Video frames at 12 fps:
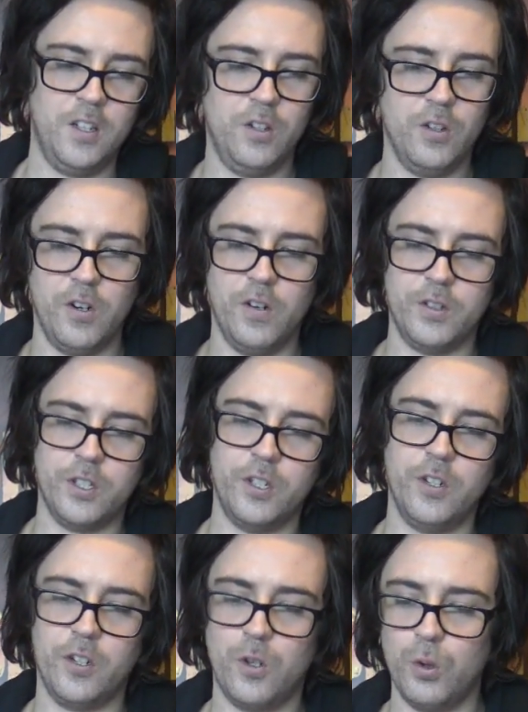your
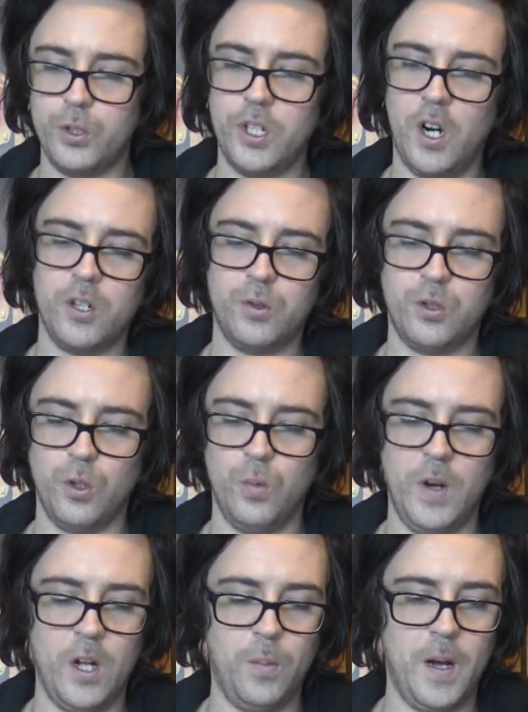Ghost Arcs will do
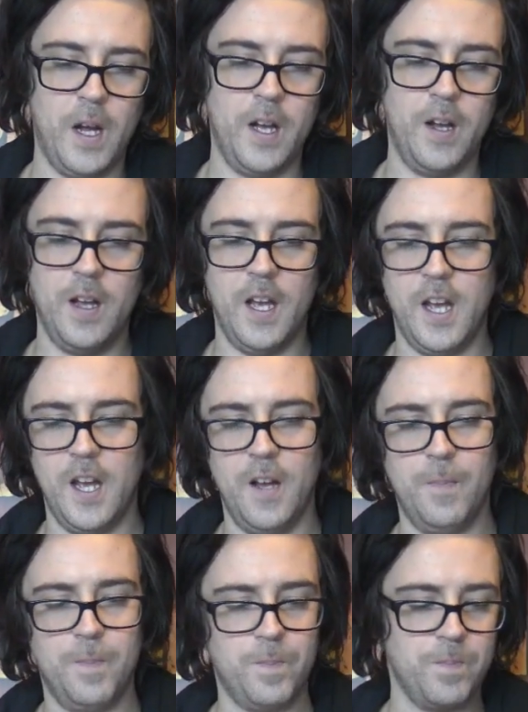well by
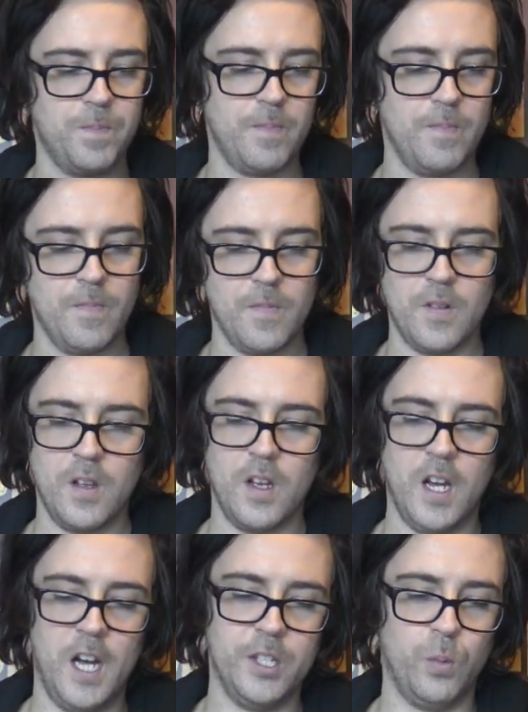it,
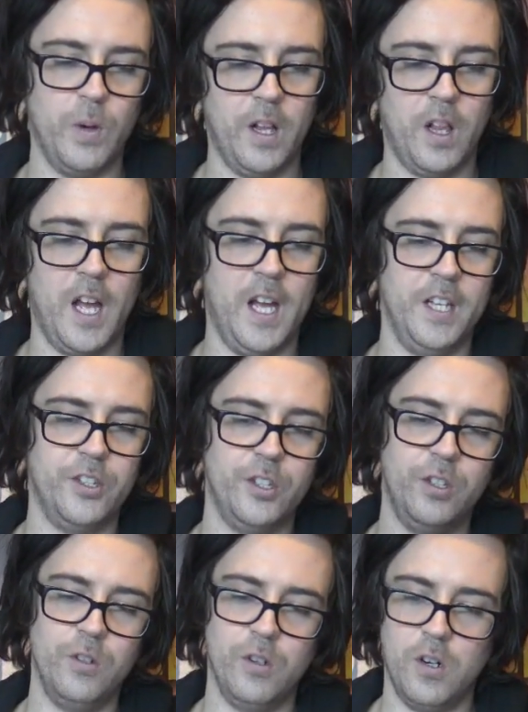as well as
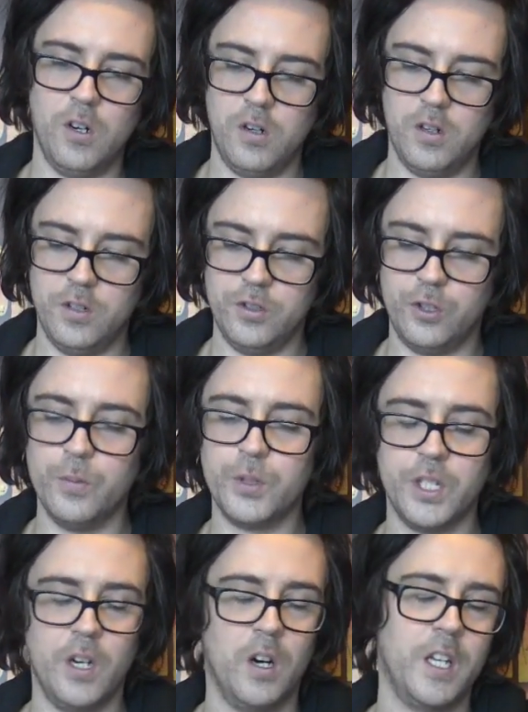your
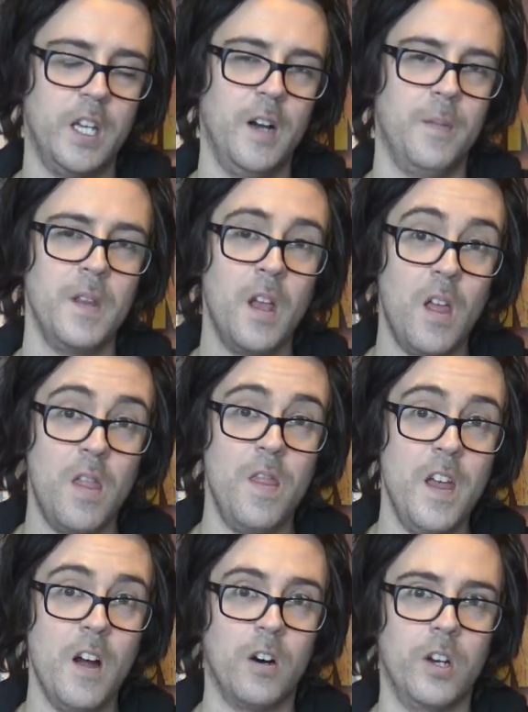Doomsday Arc. Yeah,
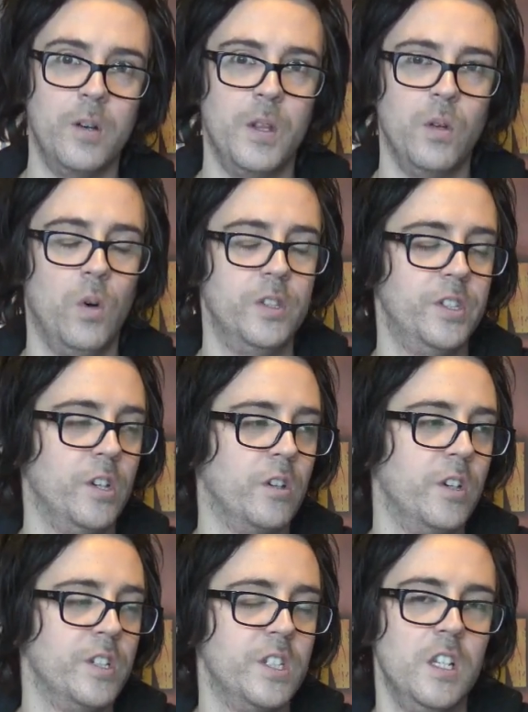they are going to be the ones that are
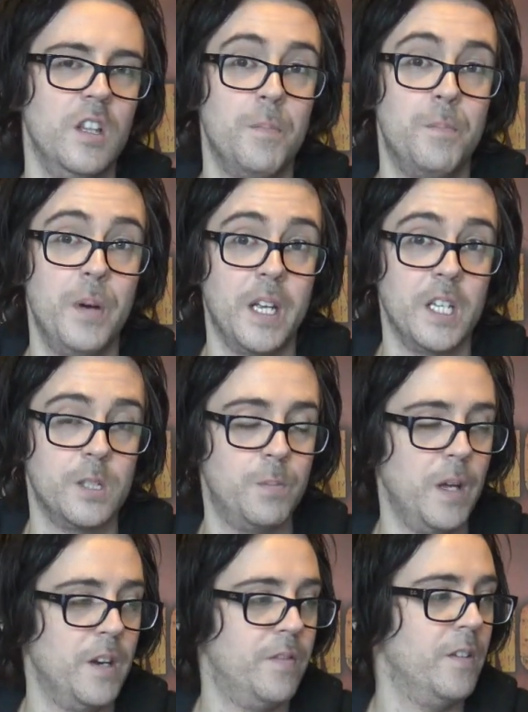going to see the
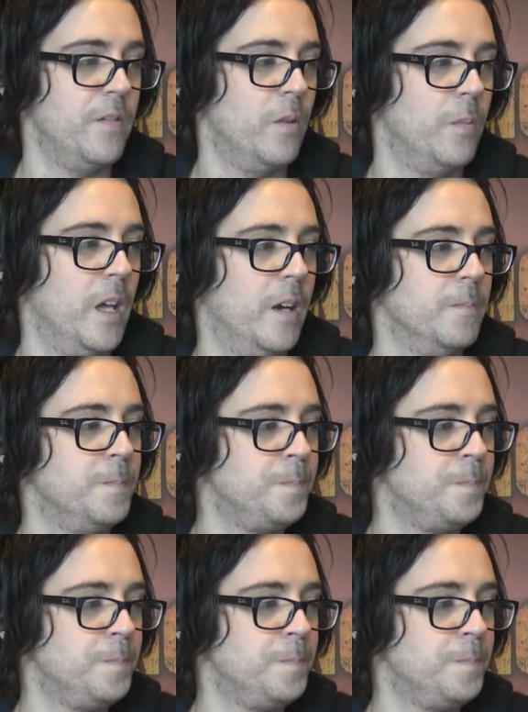biggest benefit from that.